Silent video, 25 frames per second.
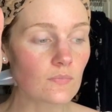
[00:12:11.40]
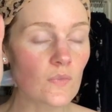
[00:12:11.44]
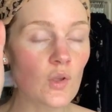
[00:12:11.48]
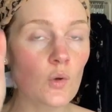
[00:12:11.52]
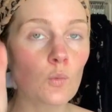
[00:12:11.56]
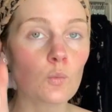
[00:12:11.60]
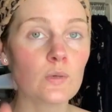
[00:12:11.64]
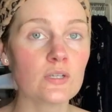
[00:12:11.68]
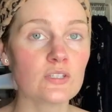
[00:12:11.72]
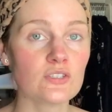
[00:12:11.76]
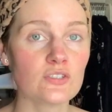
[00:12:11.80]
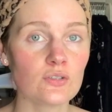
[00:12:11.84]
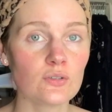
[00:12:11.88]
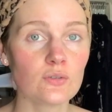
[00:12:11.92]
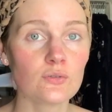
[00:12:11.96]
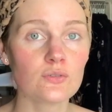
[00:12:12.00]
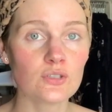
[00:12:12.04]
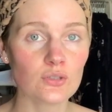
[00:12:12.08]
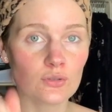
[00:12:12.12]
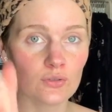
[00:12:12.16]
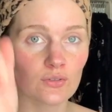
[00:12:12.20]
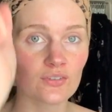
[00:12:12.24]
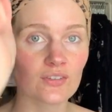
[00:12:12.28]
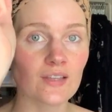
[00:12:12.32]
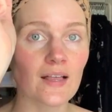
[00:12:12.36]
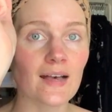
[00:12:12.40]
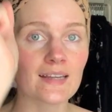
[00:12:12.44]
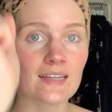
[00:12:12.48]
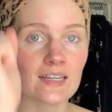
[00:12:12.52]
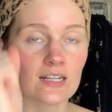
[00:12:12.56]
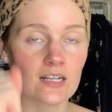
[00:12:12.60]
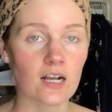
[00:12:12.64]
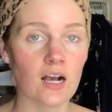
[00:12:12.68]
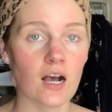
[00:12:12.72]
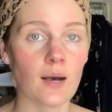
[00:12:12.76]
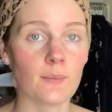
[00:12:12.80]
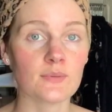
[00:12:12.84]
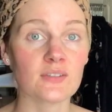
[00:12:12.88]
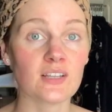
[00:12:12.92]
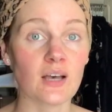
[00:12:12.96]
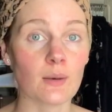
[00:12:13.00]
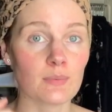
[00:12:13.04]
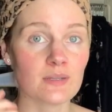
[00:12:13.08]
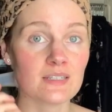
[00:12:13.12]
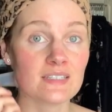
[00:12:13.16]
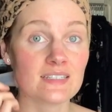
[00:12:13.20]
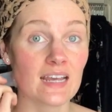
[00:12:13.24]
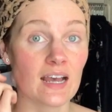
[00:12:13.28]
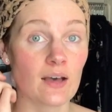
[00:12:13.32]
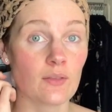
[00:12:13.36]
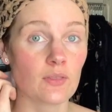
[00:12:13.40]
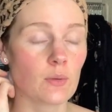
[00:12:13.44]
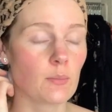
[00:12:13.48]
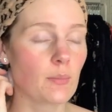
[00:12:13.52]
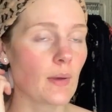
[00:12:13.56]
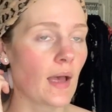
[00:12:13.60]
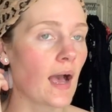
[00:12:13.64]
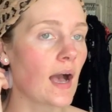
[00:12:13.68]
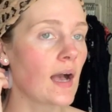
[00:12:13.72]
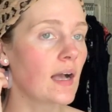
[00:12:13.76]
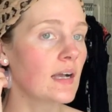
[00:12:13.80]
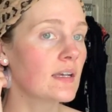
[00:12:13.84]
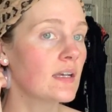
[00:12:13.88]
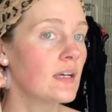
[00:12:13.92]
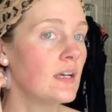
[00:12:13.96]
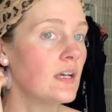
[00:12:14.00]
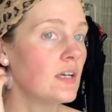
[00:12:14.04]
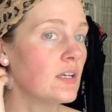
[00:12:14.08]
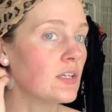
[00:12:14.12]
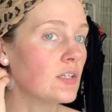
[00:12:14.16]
we do do sliding cups up and down the back.